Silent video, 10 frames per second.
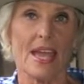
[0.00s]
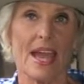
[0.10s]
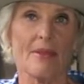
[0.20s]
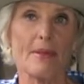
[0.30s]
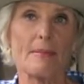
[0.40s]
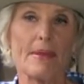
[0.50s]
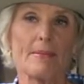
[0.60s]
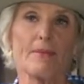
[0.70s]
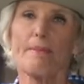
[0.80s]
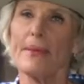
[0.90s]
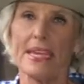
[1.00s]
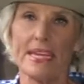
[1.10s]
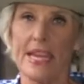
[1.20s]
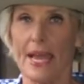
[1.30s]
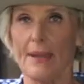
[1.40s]
I remember many
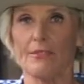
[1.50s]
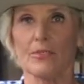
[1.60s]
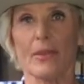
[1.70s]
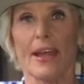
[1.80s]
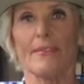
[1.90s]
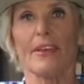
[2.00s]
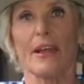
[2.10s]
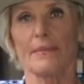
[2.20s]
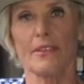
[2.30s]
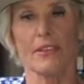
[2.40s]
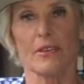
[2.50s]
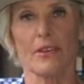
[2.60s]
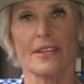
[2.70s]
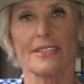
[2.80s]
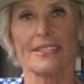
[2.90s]
times when I've come to the
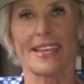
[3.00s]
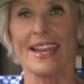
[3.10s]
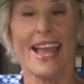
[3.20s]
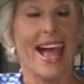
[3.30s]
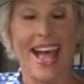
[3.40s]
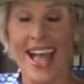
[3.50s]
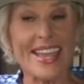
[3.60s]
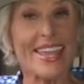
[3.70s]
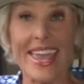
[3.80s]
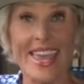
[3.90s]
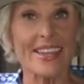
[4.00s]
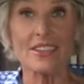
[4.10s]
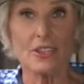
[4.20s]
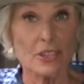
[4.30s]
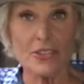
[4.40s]
Lord and said, I can't
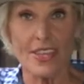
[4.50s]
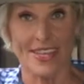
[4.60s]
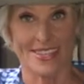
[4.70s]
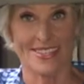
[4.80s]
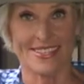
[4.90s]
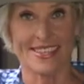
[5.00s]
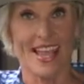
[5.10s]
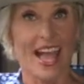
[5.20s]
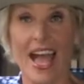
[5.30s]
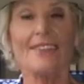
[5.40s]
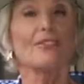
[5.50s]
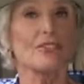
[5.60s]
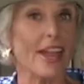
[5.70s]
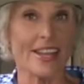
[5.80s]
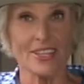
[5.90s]
do this. I've
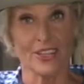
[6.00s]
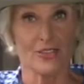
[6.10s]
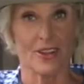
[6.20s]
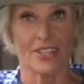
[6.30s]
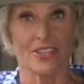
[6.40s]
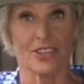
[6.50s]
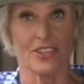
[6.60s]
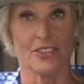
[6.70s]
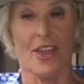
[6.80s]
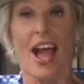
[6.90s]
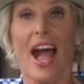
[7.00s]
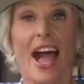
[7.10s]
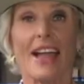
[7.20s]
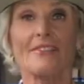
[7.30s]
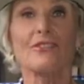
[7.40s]
tried to trust you.
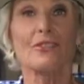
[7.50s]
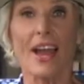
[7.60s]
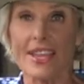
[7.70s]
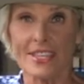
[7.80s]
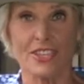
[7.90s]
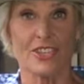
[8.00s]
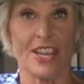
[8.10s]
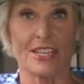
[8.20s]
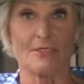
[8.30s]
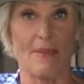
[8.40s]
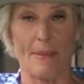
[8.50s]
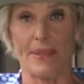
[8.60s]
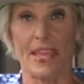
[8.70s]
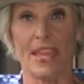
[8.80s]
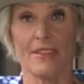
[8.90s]
I've tried to change my
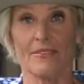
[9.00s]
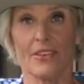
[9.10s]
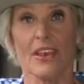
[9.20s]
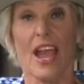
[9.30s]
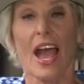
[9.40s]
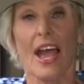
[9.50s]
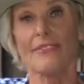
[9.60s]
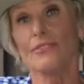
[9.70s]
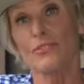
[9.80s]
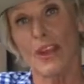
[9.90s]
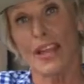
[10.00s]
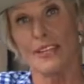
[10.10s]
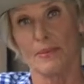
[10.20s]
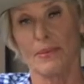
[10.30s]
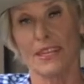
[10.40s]
behavior. I've tried
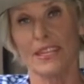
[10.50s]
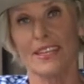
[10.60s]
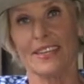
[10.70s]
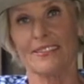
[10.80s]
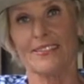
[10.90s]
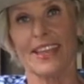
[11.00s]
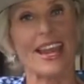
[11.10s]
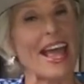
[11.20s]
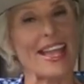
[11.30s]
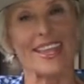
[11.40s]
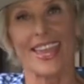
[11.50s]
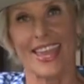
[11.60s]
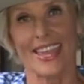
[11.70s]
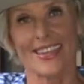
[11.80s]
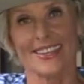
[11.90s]
to believe, and I
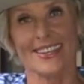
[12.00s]
can't.